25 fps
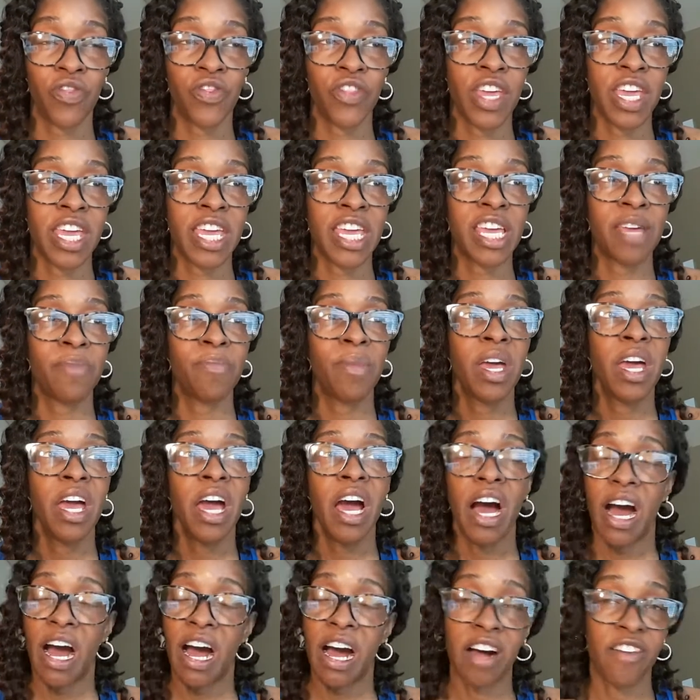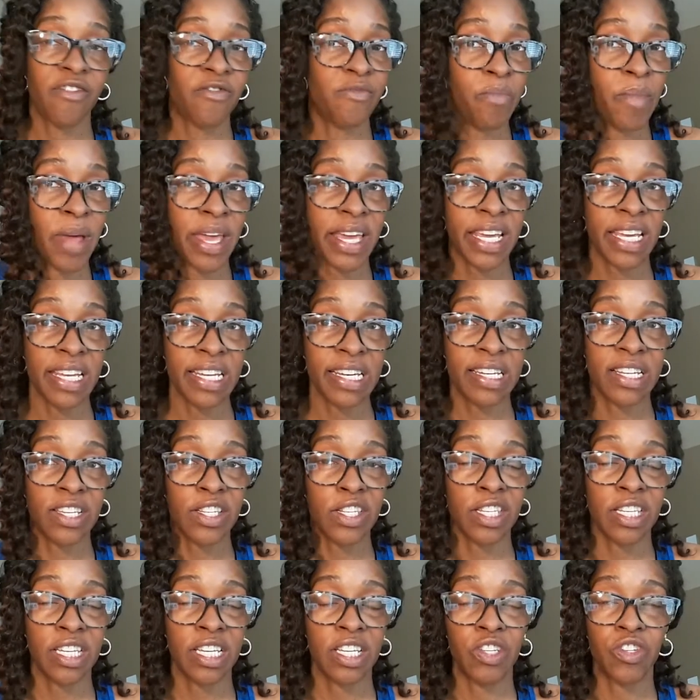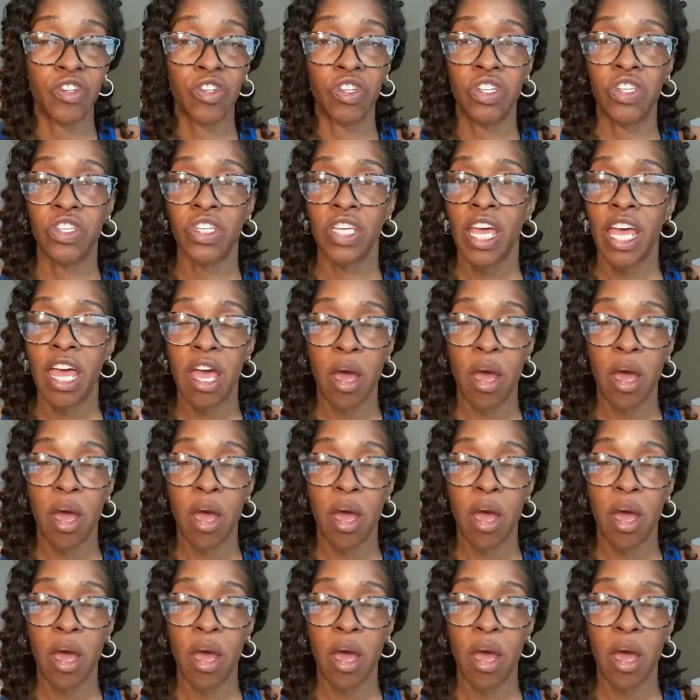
theme of making decisions,